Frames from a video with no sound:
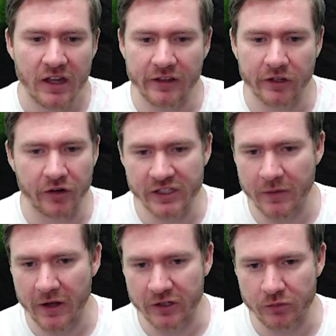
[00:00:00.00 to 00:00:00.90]
And the green
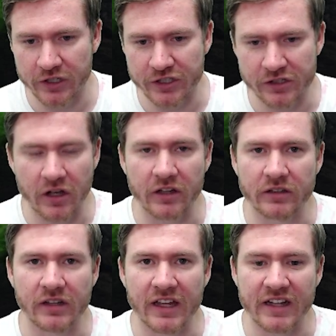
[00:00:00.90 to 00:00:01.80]
spiders would have just
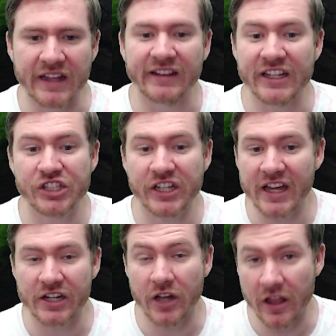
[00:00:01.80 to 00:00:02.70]
gone in unless she
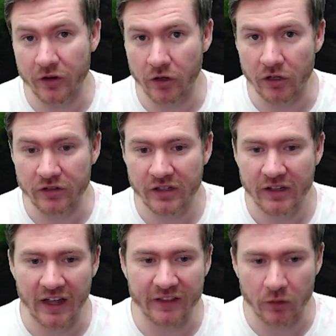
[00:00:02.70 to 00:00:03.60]
got another ult
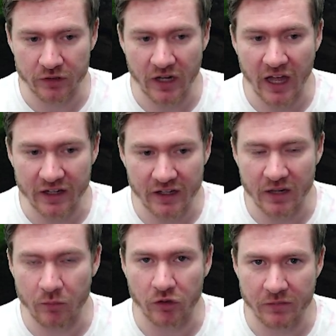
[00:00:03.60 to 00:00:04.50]
and there were not
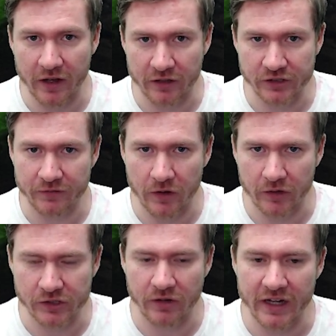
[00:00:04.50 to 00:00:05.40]
any more spiders to
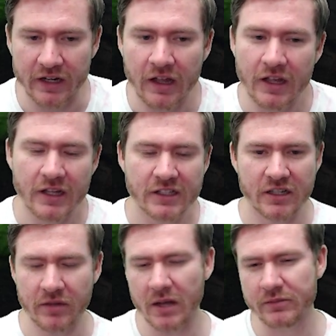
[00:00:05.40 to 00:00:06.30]
focus, right?
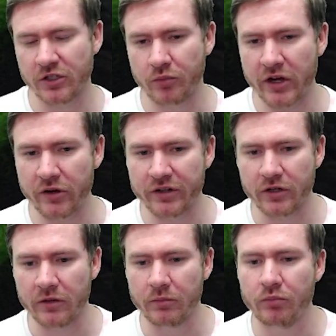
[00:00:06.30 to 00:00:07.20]
Sometimes her
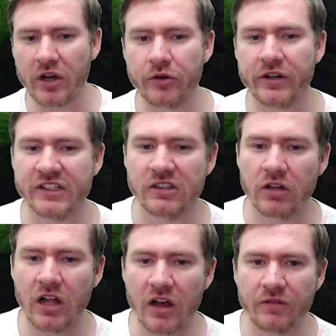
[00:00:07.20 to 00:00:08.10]
priority is a
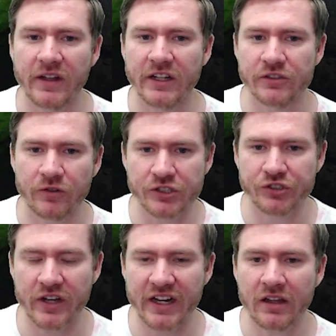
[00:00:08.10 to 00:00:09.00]
little off and it's
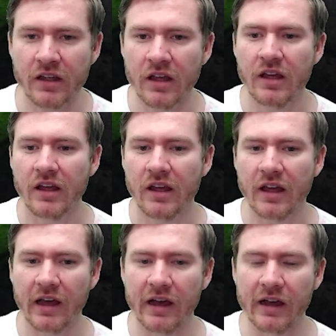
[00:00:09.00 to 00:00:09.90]
frustrating.
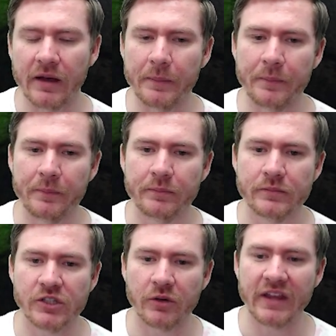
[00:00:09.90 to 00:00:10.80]

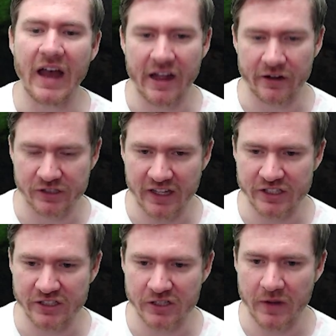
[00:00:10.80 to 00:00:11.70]
So in the higher
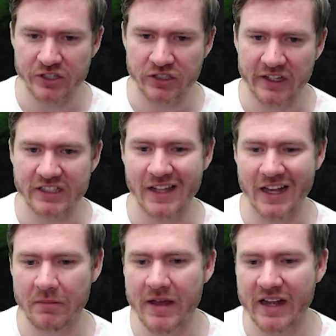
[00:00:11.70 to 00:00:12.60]
stages especially, it's
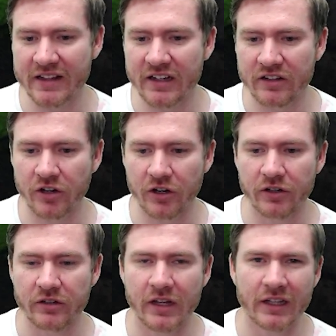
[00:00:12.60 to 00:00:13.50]
not a bad idea to
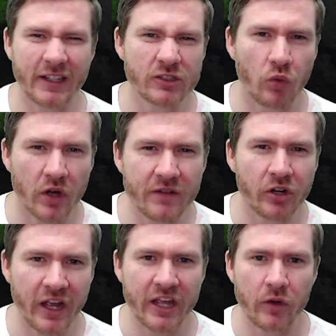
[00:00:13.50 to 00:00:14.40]
turn at least one of
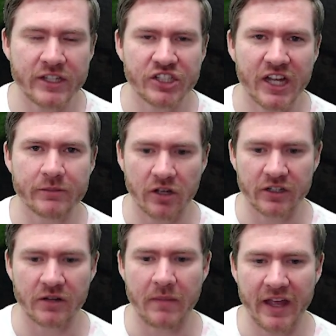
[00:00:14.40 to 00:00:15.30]
your AoE champs
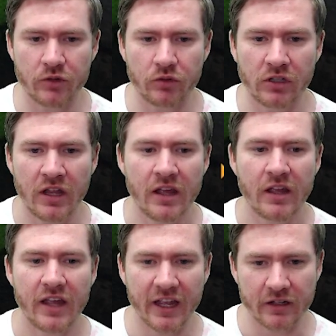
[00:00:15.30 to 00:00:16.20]
onto manual,
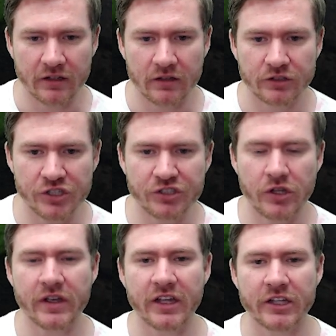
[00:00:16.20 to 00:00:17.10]
and just so
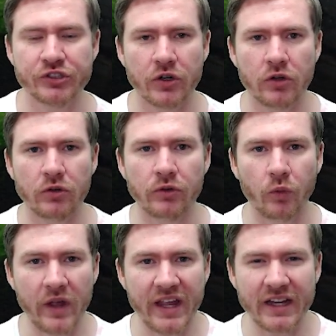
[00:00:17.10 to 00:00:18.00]
you can control
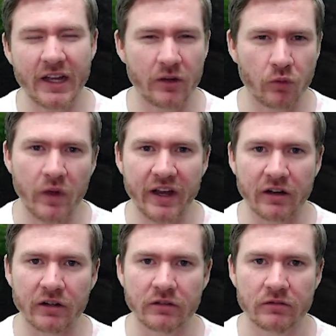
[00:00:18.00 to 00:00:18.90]
when and
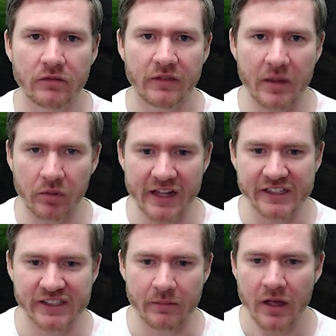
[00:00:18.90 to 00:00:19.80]
where they
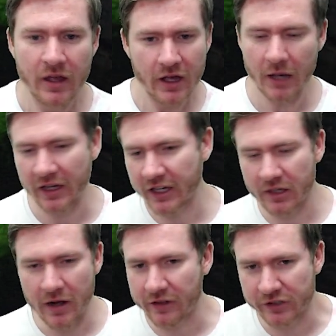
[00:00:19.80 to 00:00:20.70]
place them. I'm not going
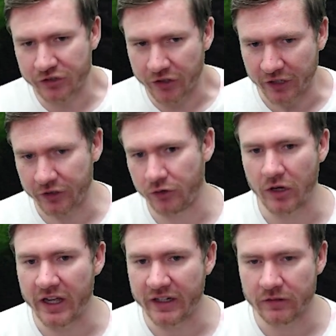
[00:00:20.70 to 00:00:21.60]
to bother starting a new
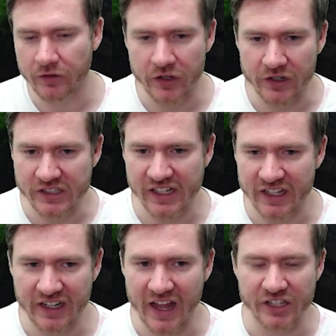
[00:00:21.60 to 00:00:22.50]
run for you to
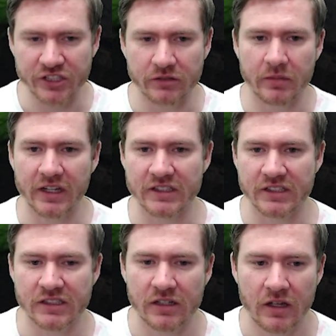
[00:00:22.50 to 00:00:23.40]
see it in action
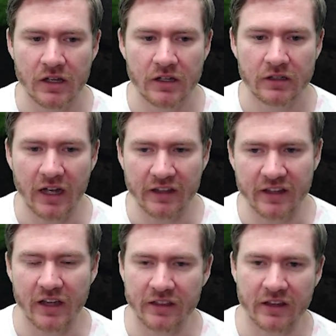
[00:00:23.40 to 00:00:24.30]
because I
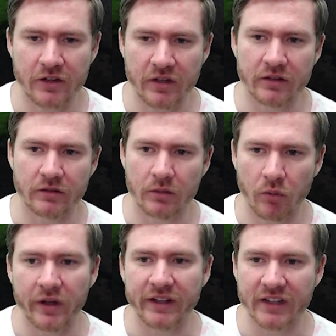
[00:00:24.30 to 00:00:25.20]
think you get the
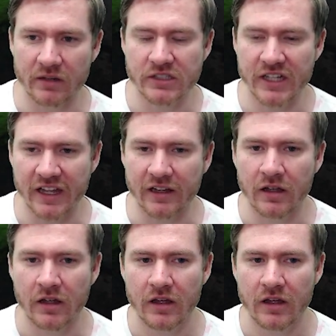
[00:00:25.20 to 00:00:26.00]
point that I'm saying.